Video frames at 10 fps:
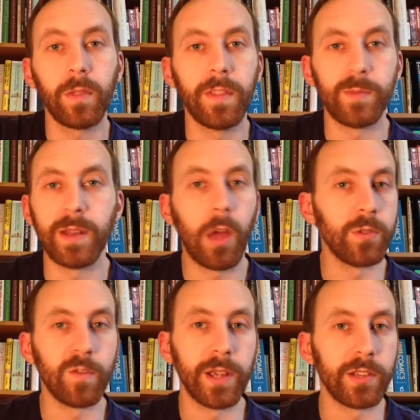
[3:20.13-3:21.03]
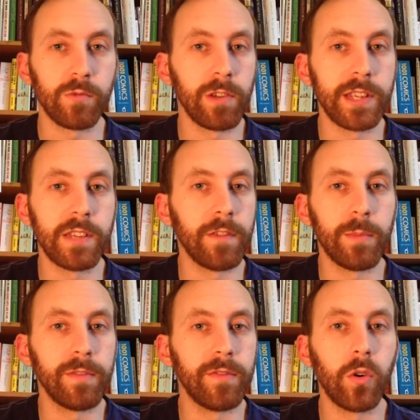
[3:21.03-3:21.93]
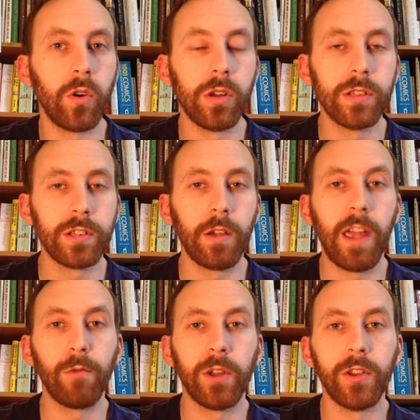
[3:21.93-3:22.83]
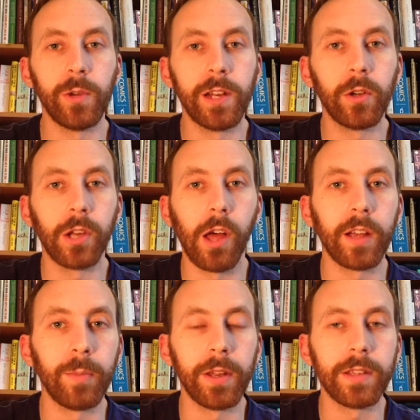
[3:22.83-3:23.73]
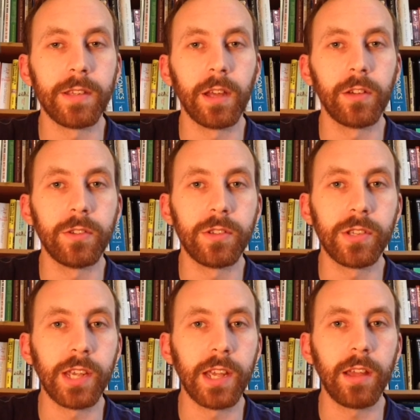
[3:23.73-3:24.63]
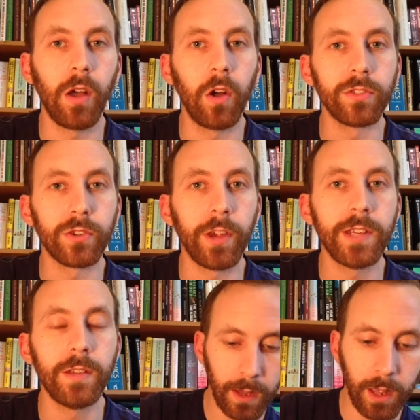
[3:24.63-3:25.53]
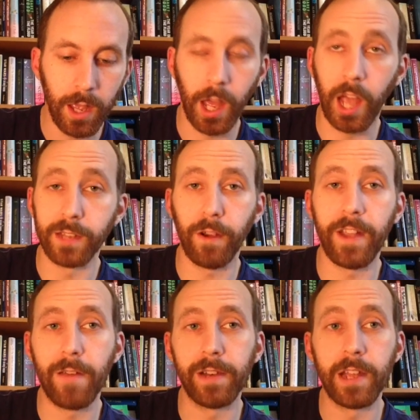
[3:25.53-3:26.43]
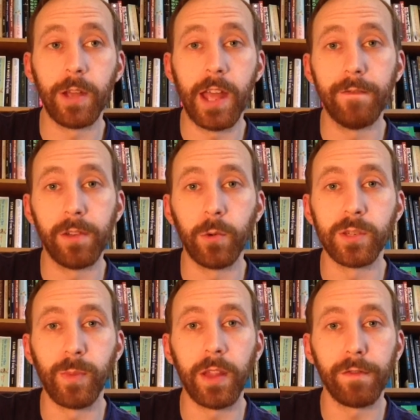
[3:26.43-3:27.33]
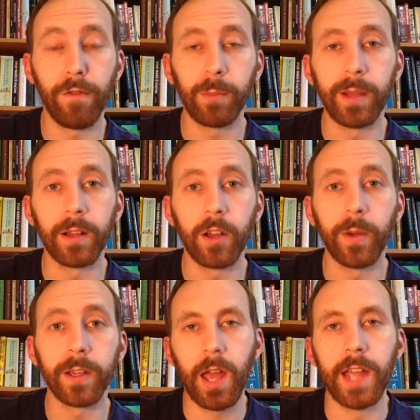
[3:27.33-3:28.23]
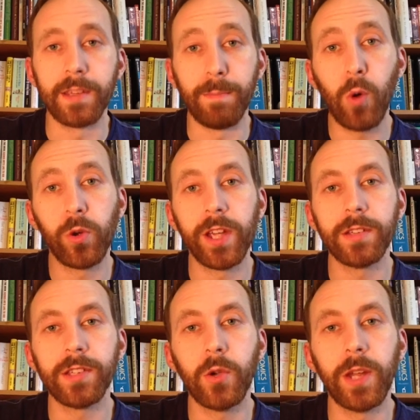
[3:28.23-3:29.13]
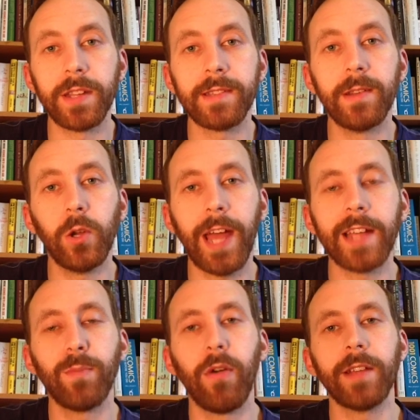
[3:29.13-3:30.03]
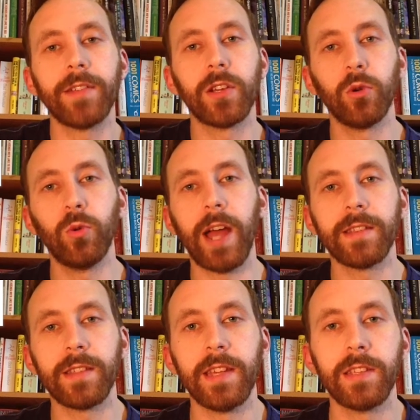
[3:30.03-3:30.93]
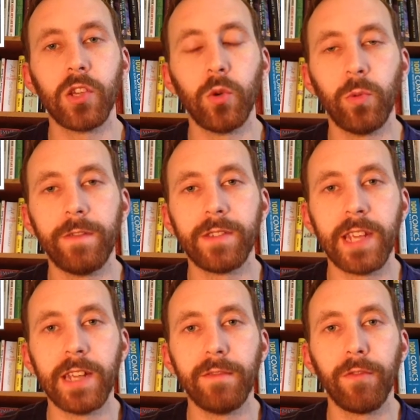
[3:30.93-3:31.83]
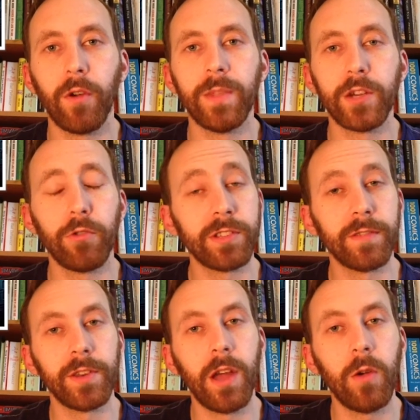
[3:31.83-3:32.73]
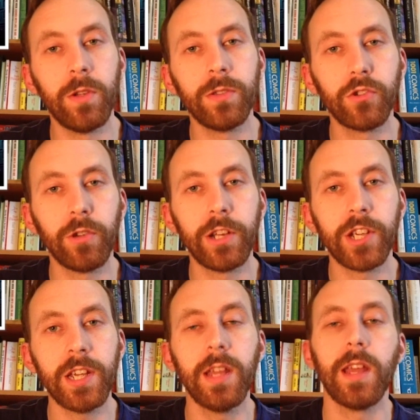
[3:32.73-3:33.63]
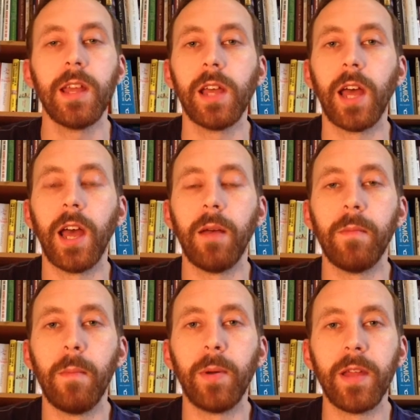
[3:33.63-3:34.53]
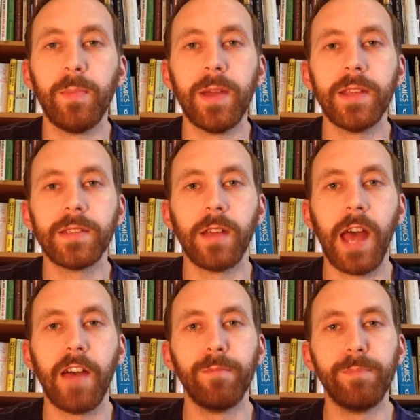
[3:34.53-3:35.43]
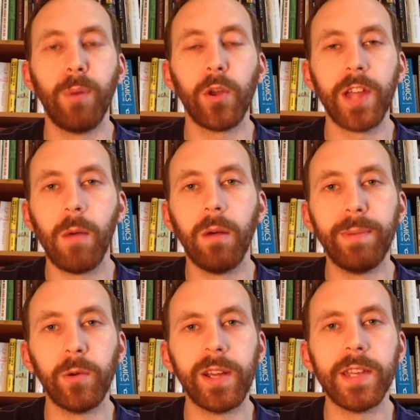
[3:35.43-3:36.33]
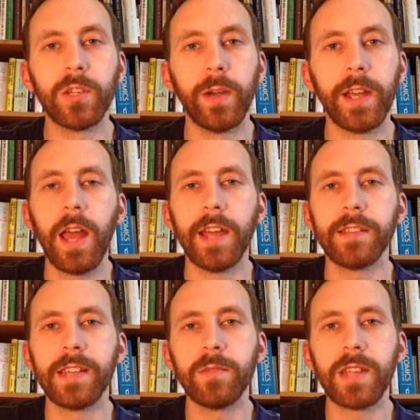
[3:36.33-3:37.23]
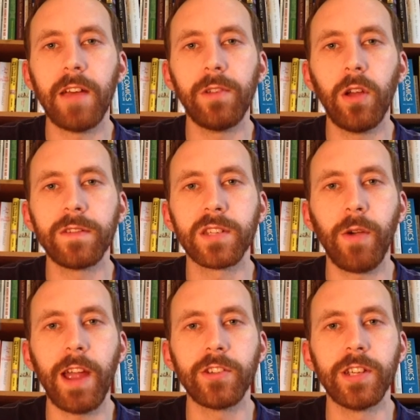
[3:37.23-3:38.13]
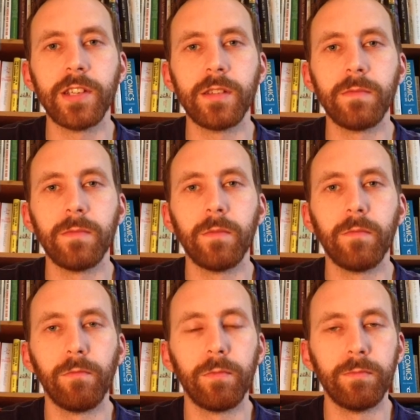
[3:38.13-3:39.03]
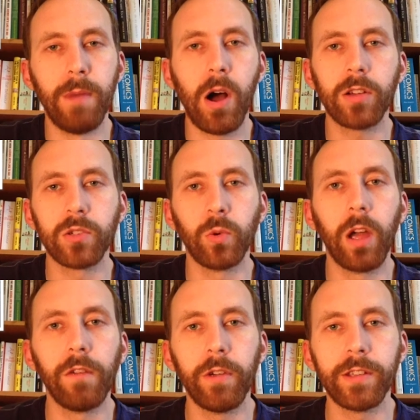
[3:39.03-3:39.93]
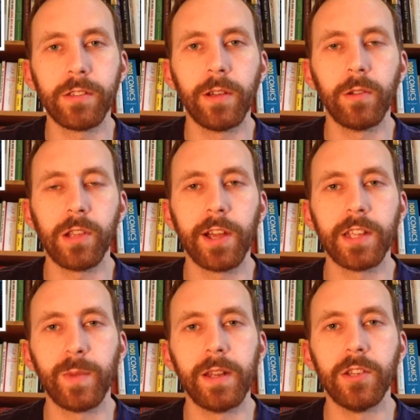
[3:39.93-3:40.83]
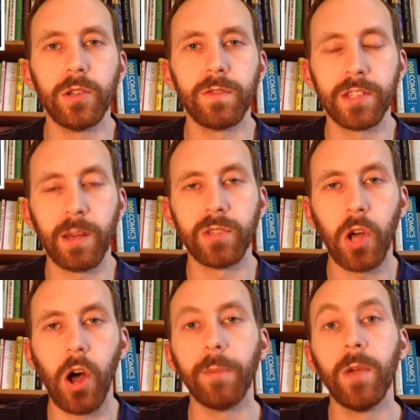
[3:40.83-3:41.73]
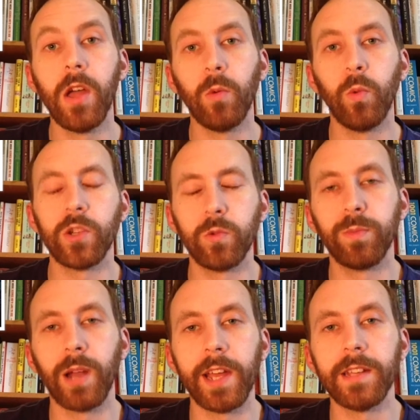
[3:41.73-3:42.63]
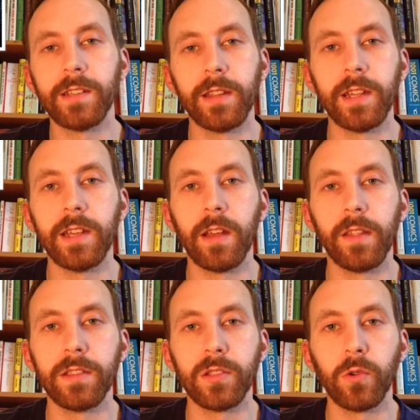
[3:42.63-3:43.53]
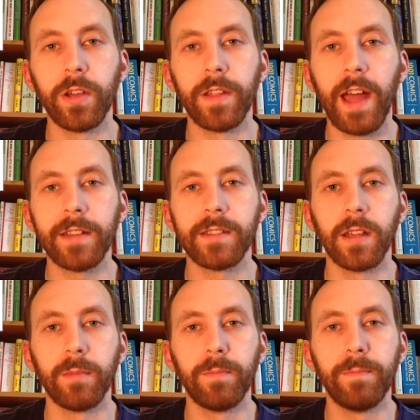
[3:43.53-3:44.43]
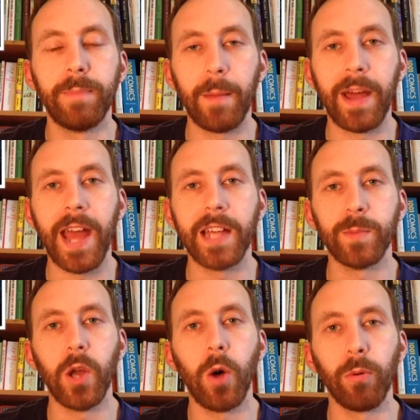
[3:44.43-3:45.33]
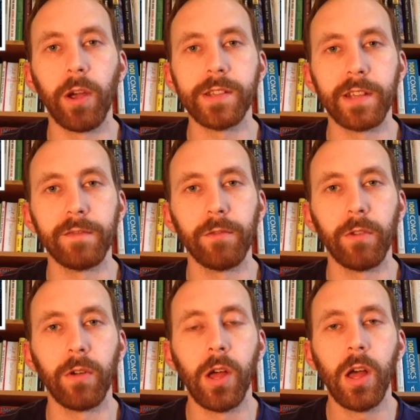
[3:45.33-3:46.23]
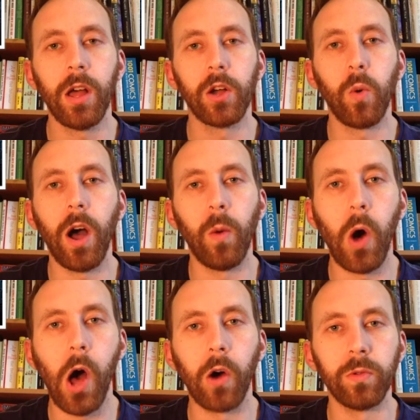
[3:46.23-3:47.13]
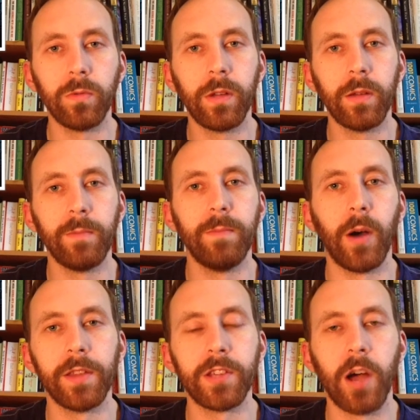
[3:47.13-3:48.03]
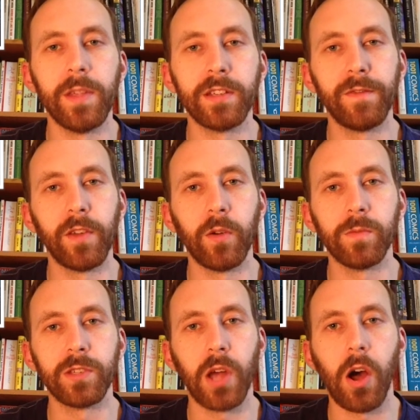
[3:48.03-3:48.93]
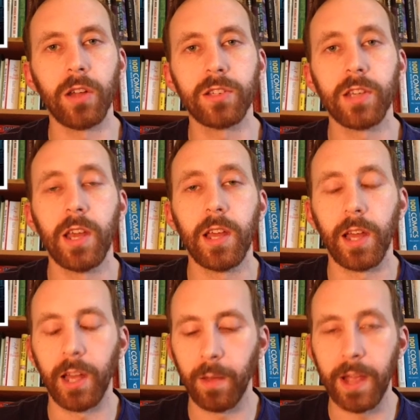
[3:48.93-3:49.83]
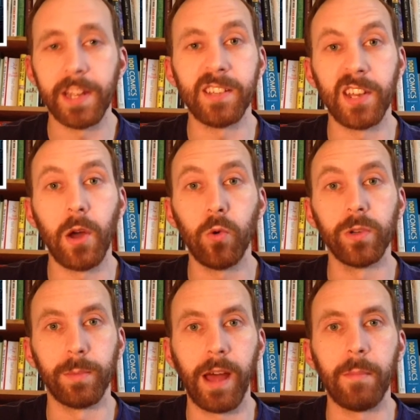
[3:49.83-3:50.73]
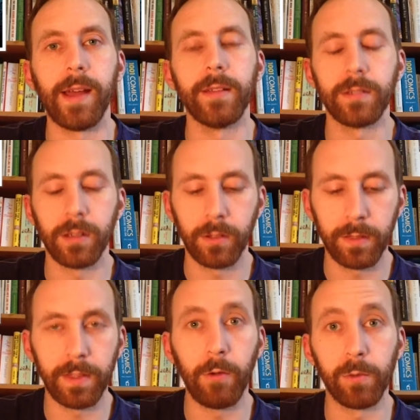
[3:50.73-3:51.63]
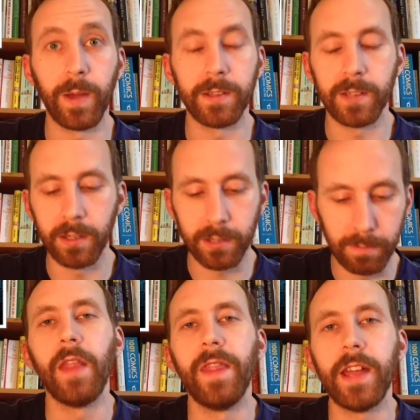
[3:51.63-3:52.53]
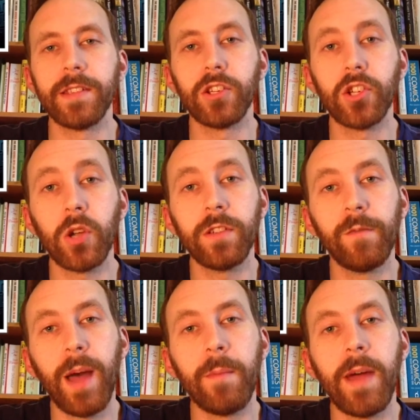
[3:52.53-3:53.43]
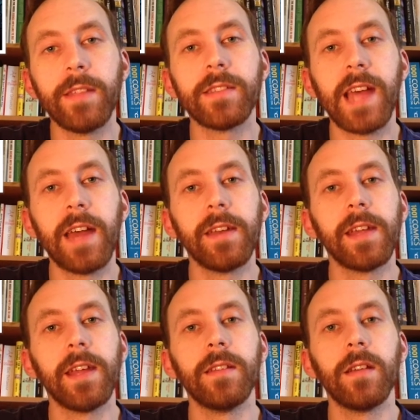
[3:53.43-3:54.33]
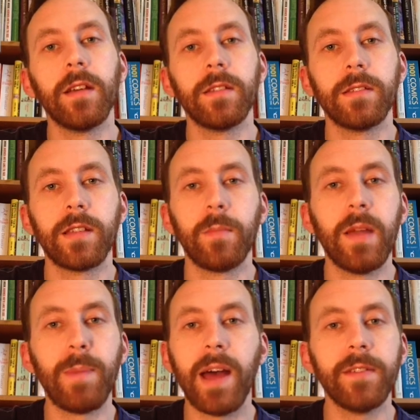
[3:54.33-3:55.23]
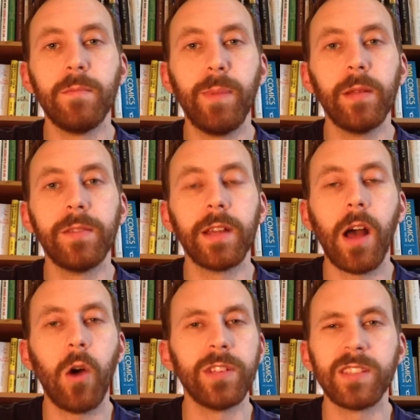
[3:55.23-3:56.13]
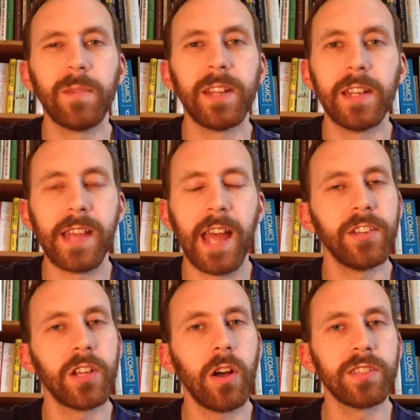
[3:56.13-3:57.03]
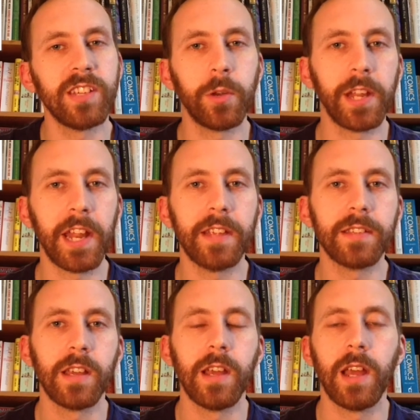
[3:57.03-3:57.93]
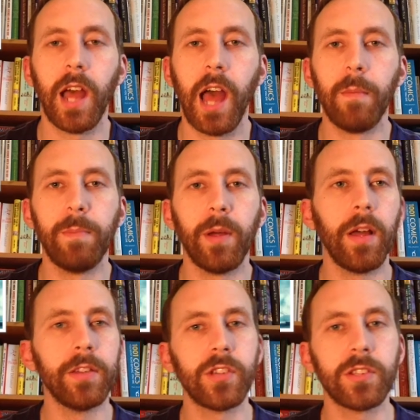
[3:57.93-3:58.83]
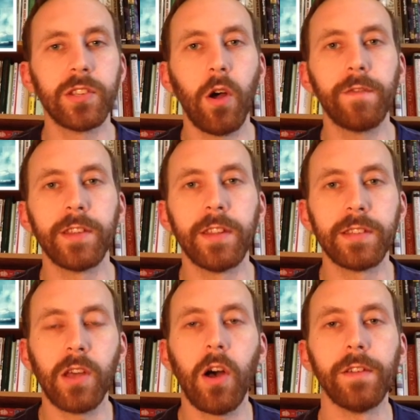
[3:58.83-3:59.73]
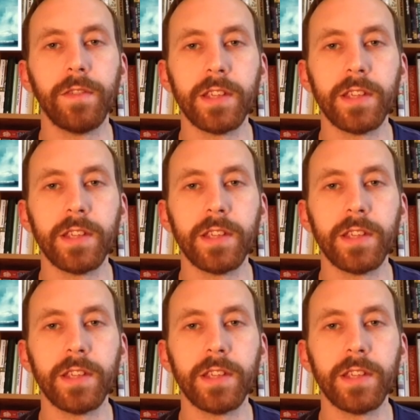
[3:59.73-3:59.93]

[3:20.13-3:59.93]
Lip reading: There's been loads of pictures released of it before, so everyone knew what it looked like, but it's good to see it on screen. It's very heavily influenced by the Frank Miller comic. It's a bulkier suit. It doesn't look as practical as the suit we've seen from the Christopher Nolan trilogy, but it appears to have body armour built into it. It seems to have a lot of scratches and marks all over it, so it looks like it's been in use for some time, which would play into the story that Batman has been operating for quite a while by the time this film starts, and he's an older Batman, so that would make sense. There's a shot of Batman standing in some abandoned building holding something in his hand. You can't see what it is, but just off to the side of